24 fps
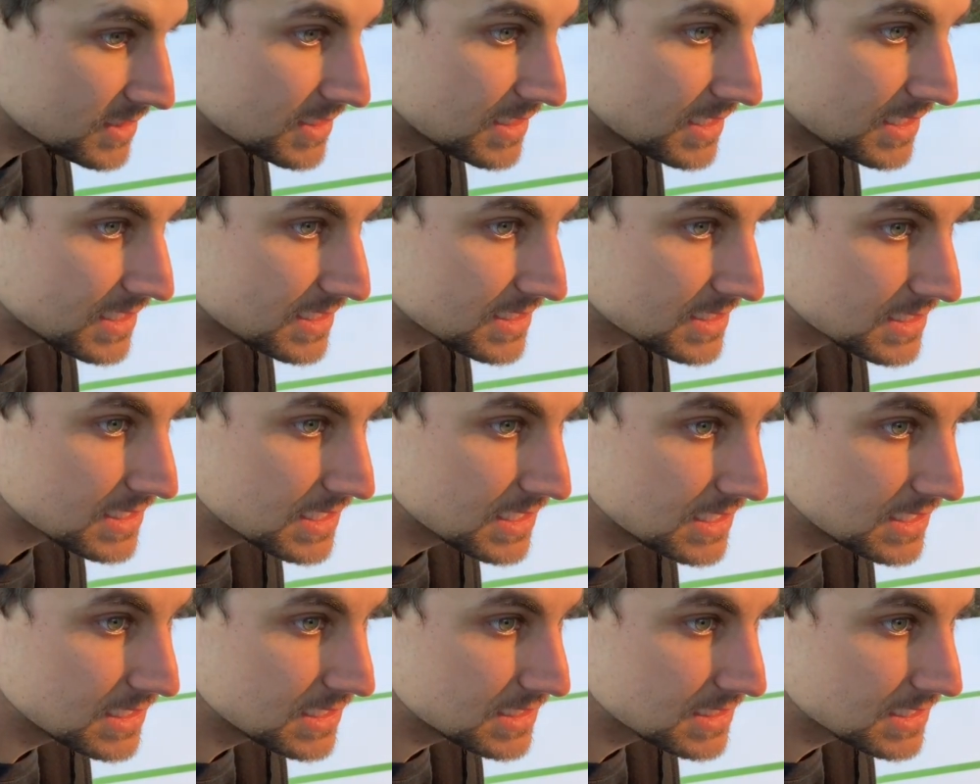to this
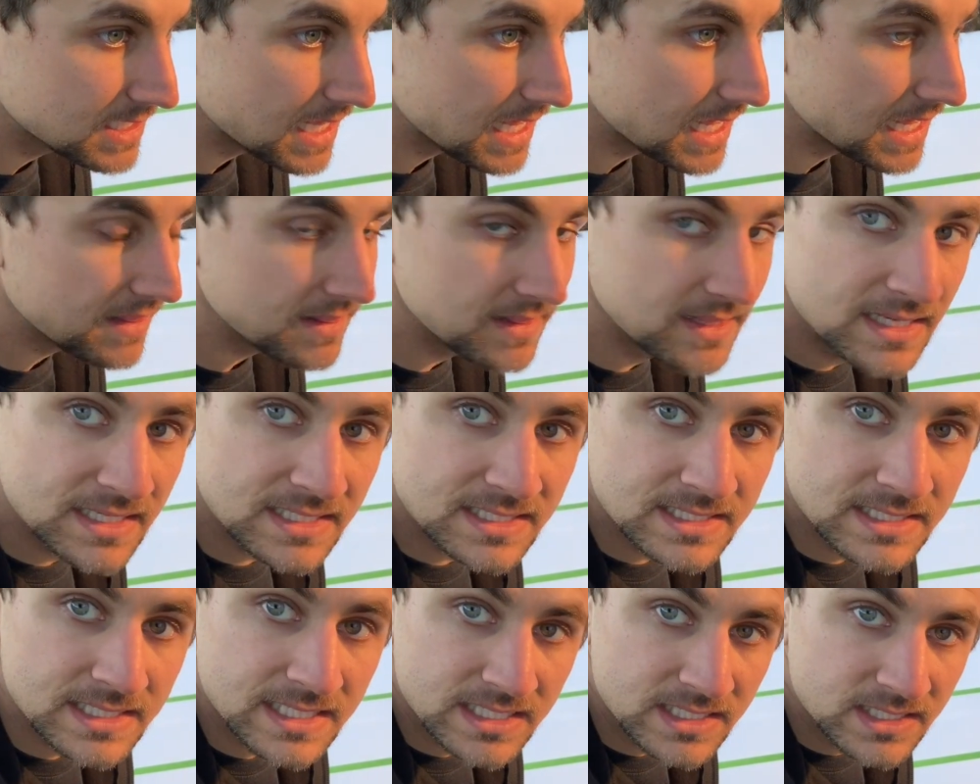is that
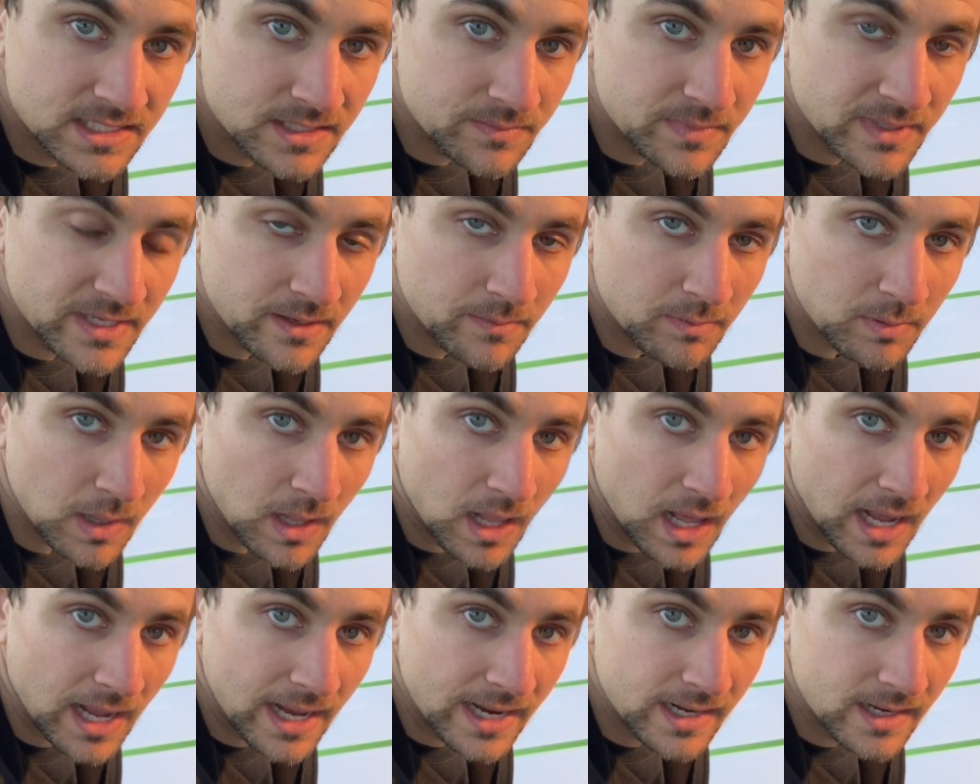this needs to be
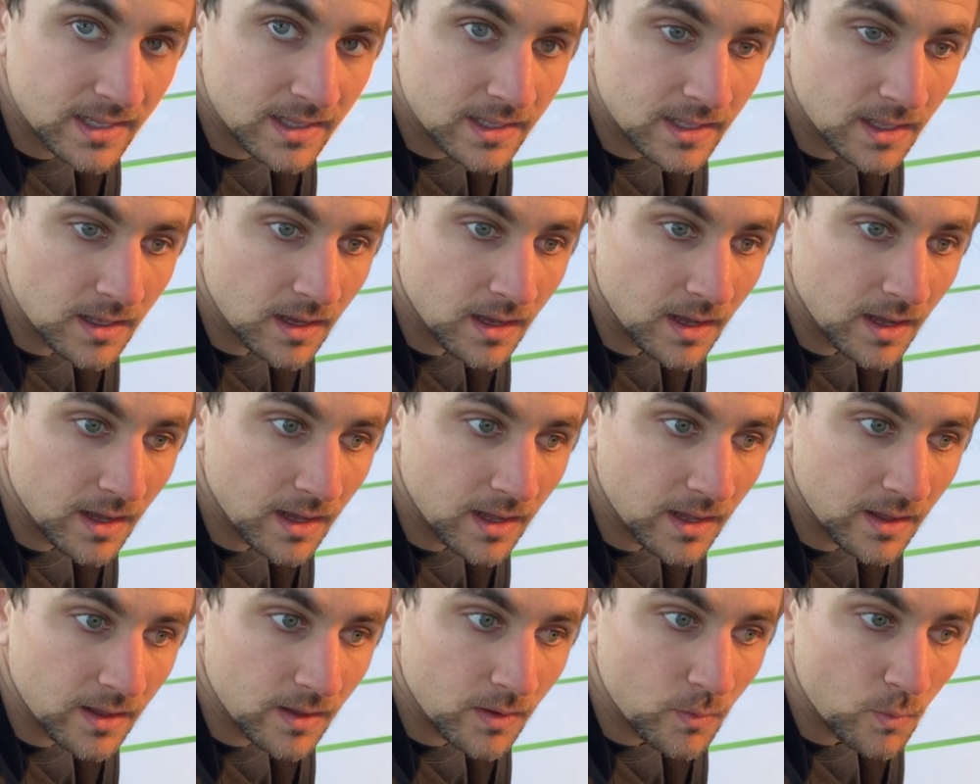applied
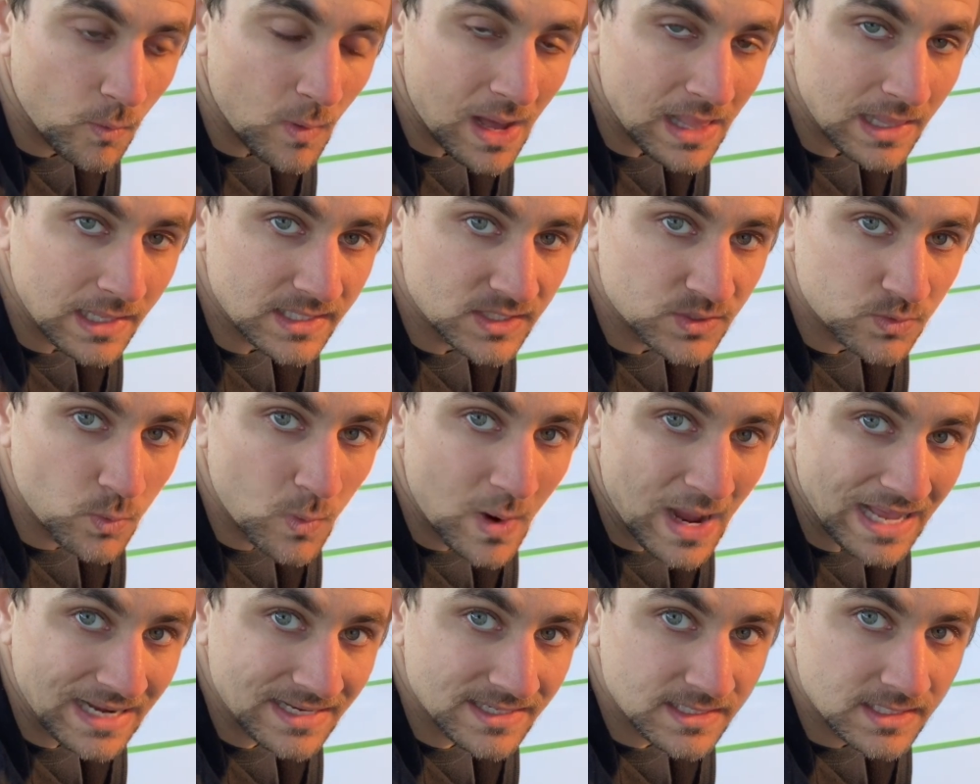while it's
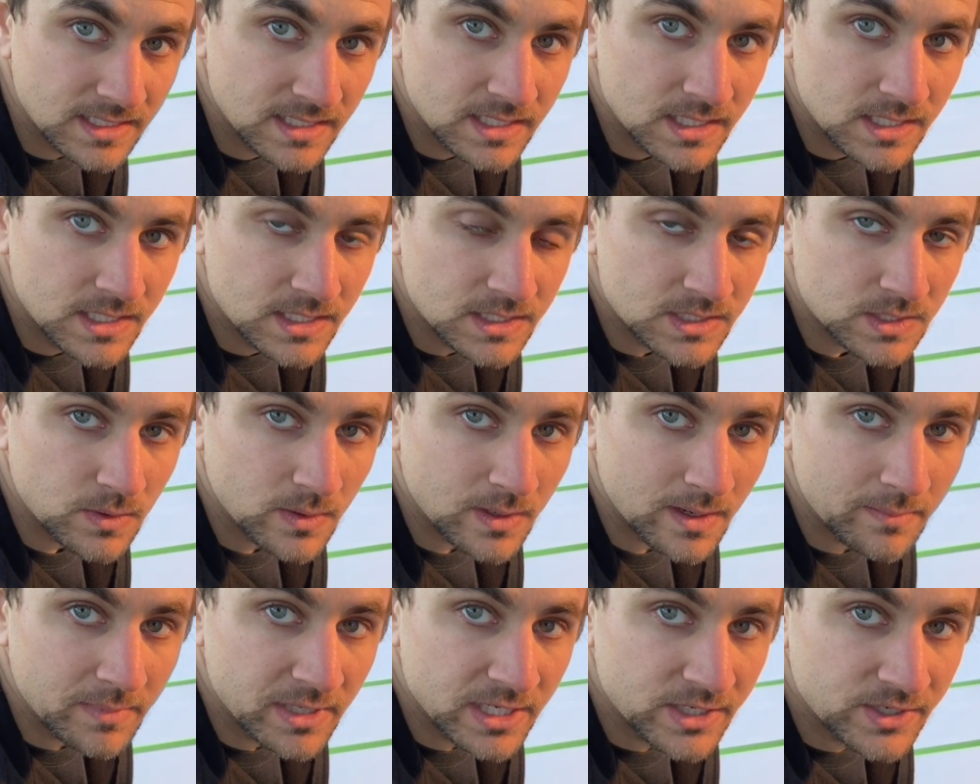wet. So what
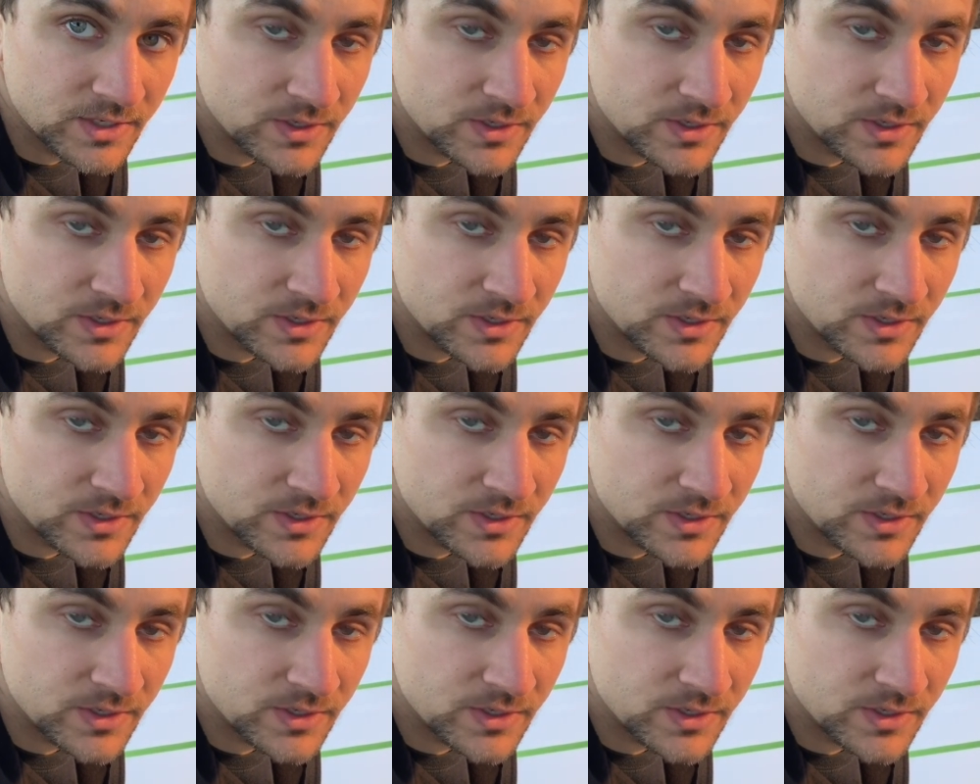I'm going to